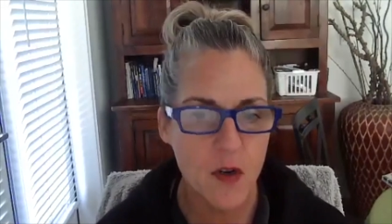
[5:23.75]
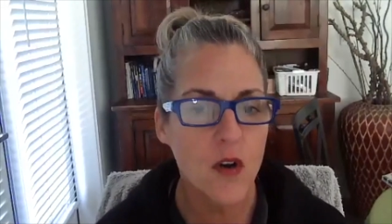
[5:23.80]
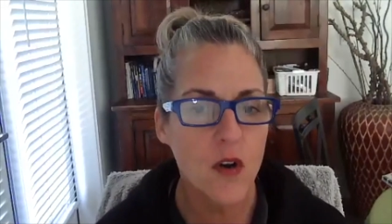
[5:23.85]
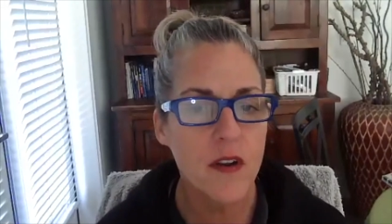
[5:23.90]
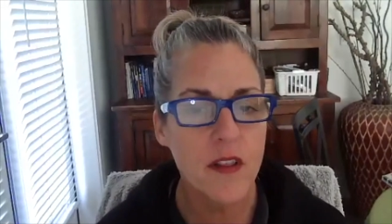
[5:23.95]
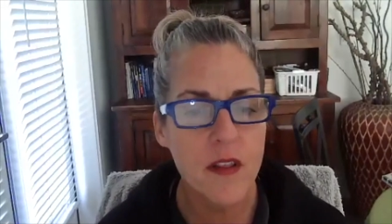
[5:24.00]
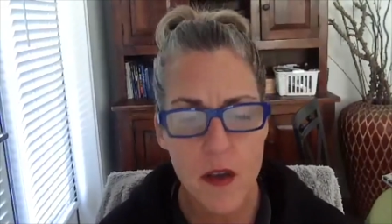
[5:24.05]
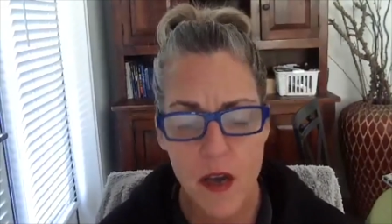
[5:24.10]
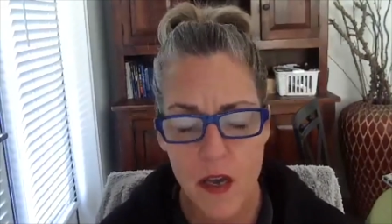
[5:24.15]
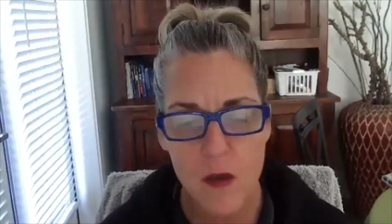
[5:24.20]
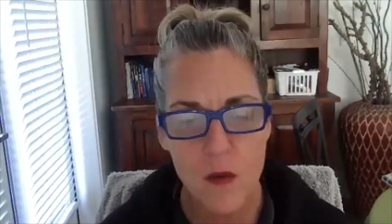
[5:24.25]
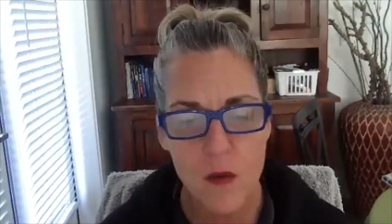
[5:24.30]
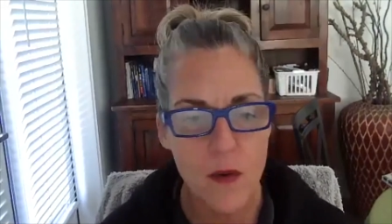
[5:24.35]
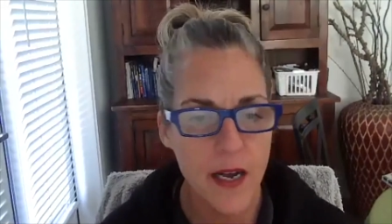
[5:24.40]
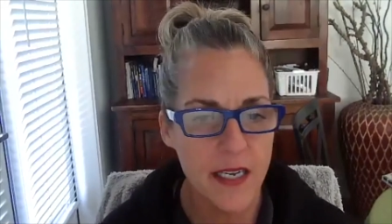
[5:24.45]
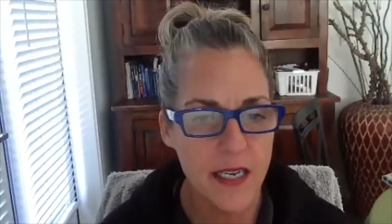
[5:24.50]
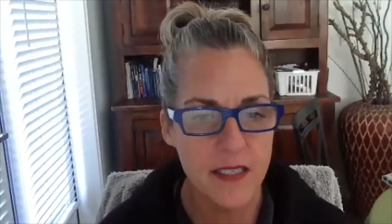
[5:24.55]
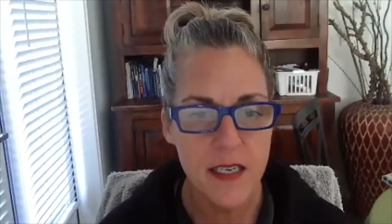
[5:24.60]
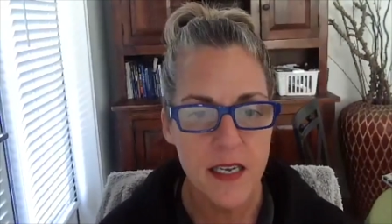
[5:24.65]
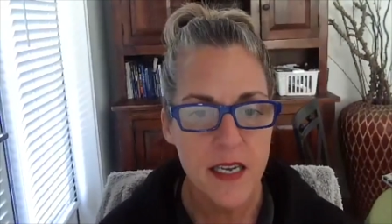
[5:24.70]
or
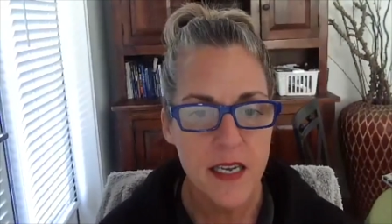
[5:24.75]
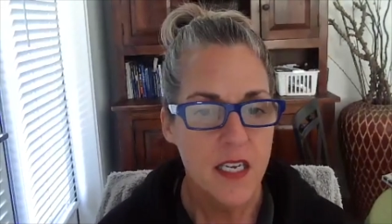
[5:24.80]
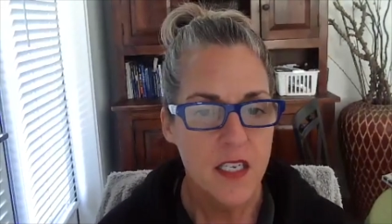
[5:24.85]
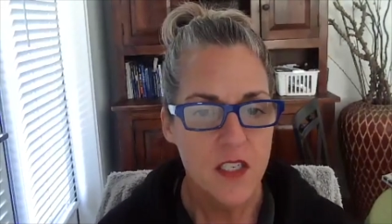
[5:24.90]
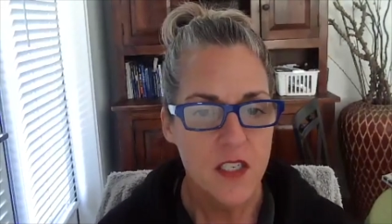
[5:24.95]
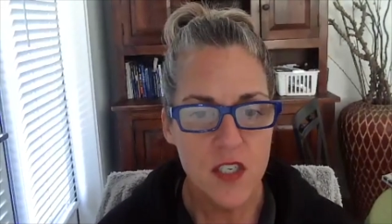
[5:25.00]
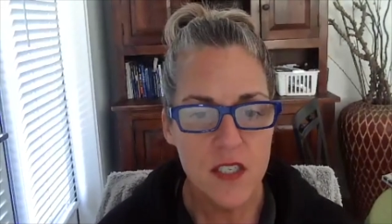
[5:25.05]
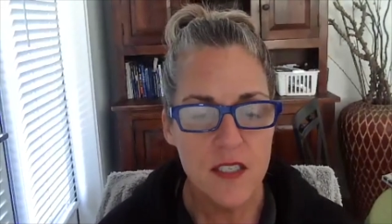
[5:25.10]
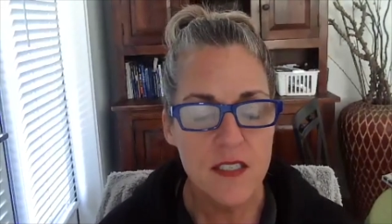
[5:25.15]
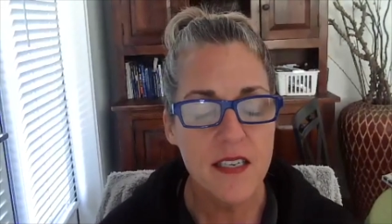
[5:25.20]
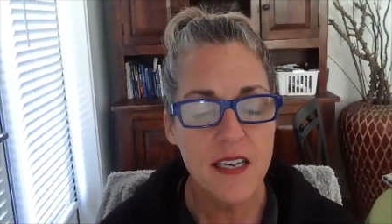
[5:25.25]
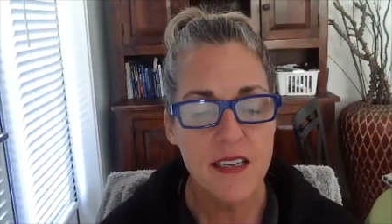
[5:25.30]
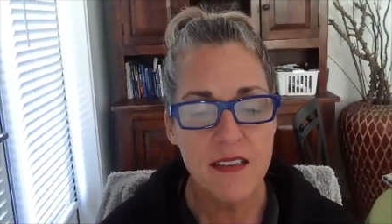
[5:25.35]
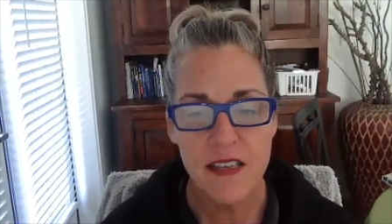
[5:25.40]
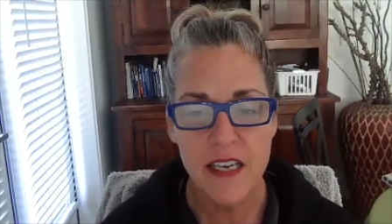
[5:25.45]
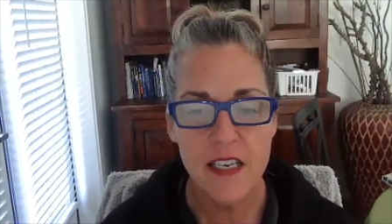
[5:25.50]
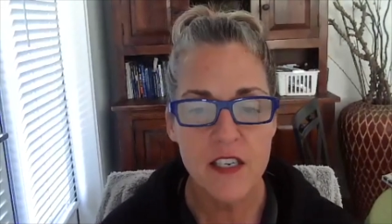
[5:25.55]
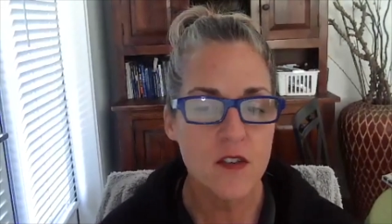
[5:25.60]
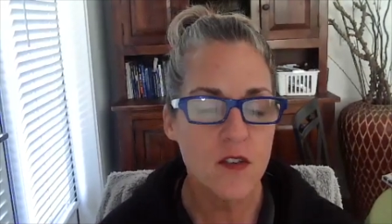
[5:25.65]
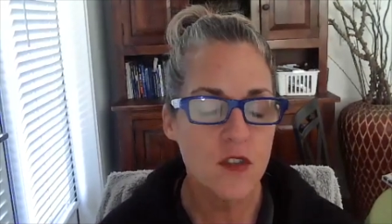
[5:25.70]
otherwise just say,
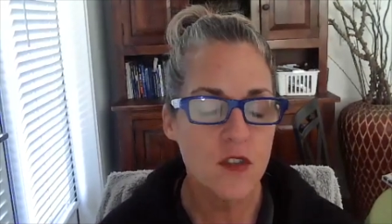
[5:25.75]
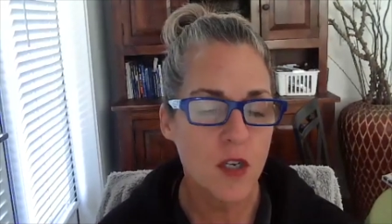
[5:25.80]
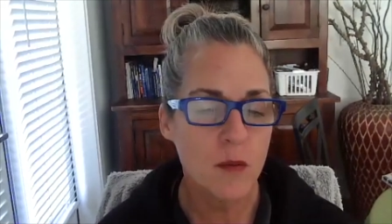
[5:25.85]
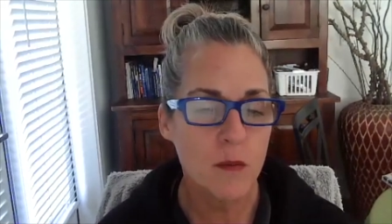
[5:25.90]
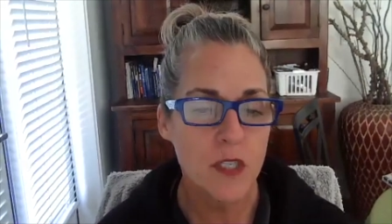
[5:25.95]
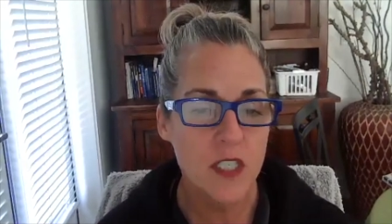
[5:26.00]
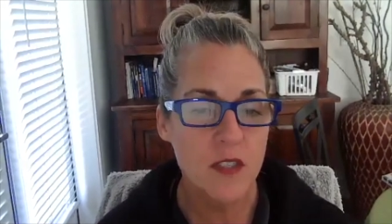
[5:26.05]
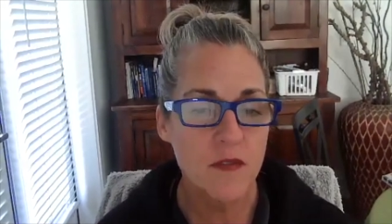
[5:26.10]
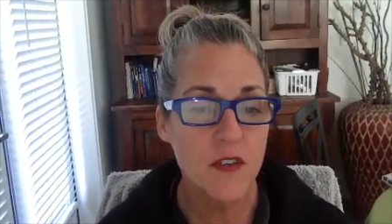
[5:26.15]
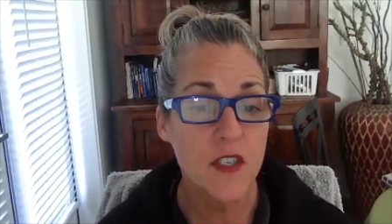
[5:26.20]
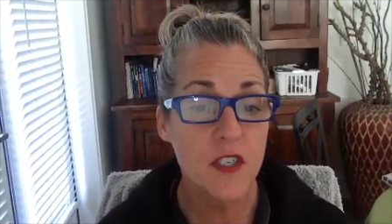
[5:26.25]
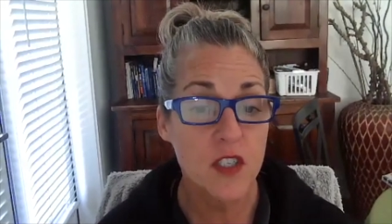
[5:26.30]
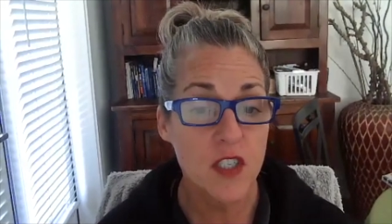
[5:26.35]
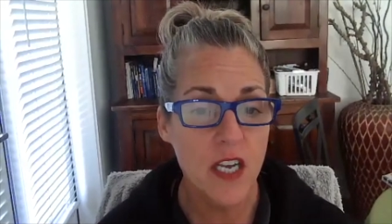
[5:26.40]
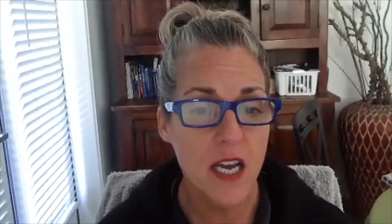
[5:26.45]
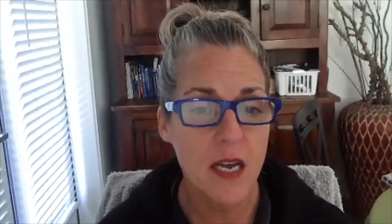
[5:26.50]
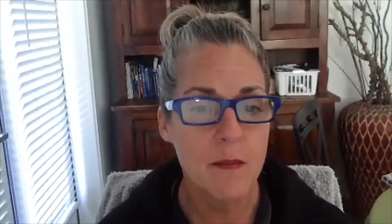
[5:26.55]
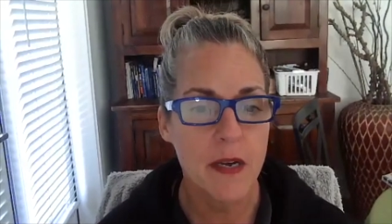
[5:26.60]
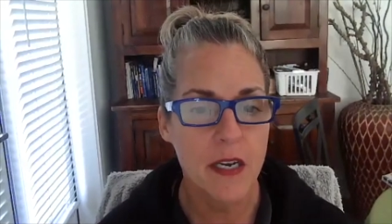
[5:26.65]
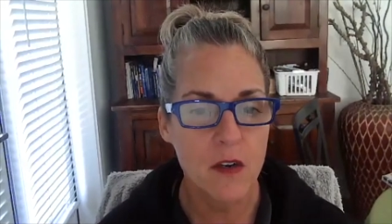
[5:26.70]
thank you so much for your
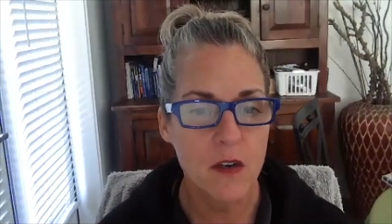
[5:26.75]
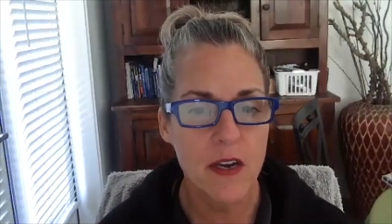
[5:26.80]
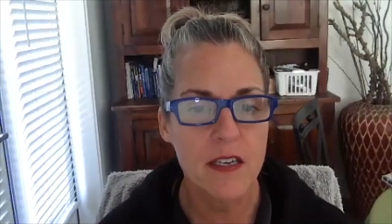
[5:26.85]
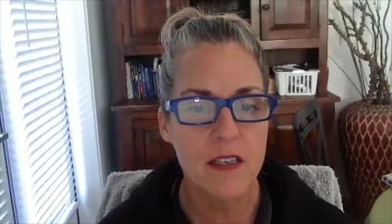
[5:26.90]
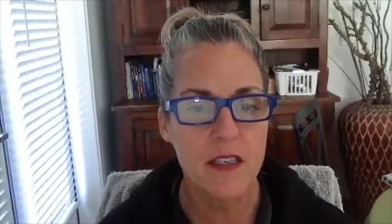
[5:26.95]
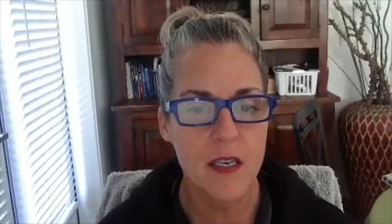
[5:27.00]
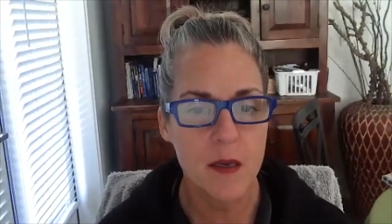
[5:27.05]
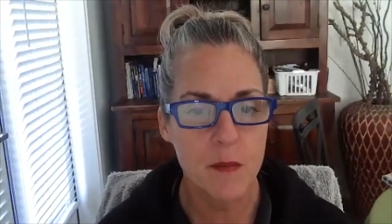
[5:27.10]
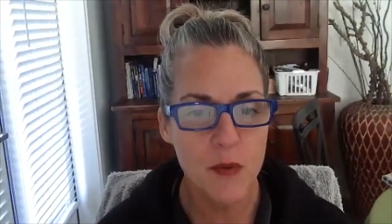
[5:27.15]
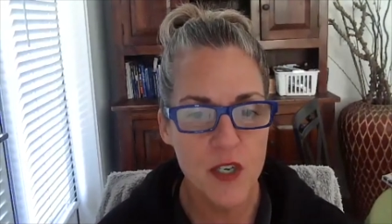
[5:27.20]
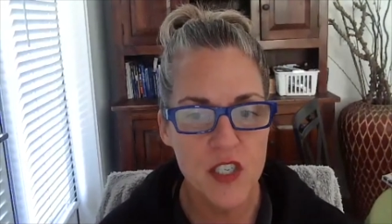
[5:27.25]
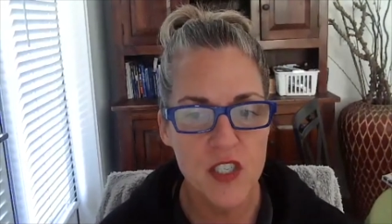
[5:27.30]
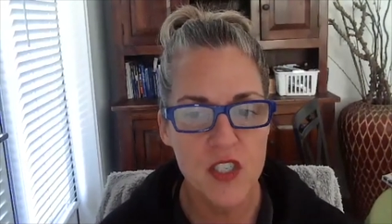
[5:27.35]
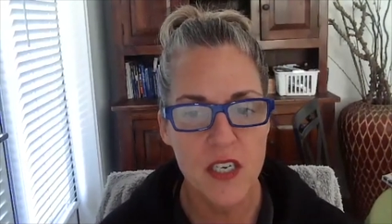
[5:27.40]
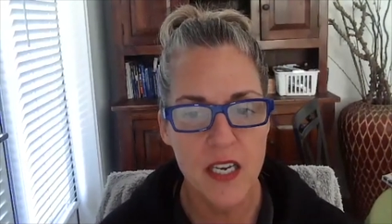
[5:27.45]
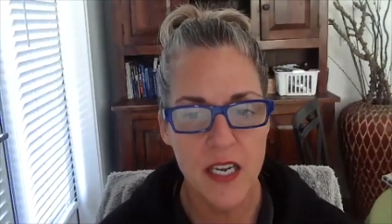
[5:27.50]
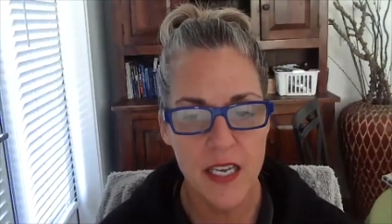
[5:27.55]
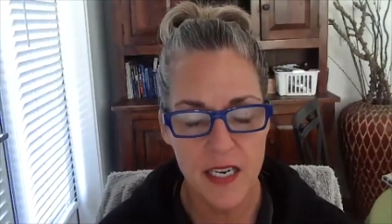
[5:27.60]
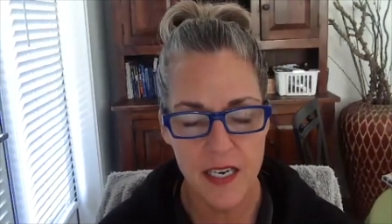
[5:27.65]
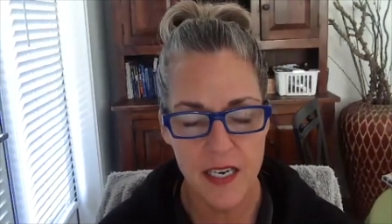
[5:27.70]
time. I greatly
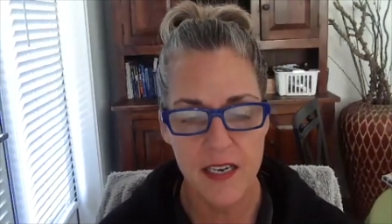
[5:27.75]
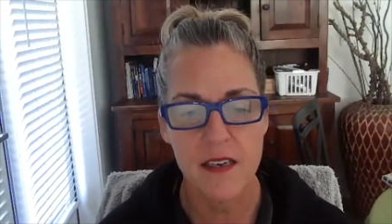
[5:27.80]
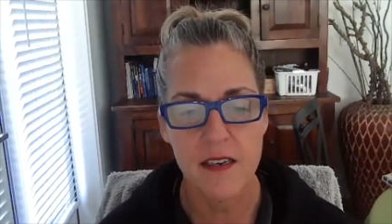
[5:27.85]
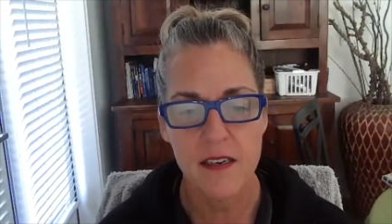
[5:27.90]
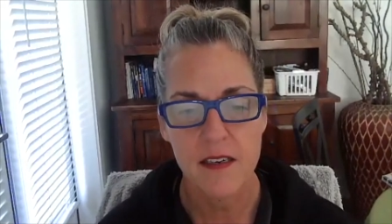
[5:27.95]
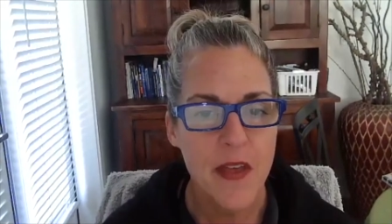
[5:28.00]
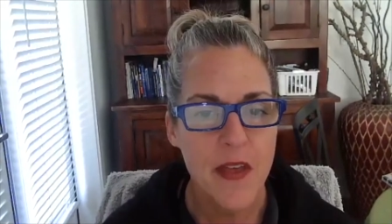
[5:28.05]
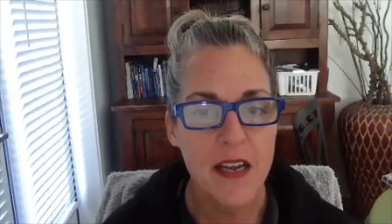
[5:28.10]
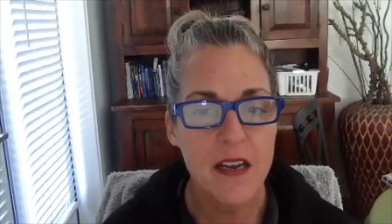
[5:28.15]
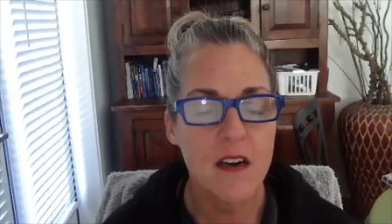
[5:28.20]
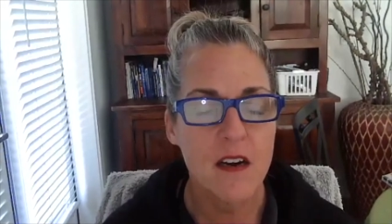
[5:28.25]
appreciated it.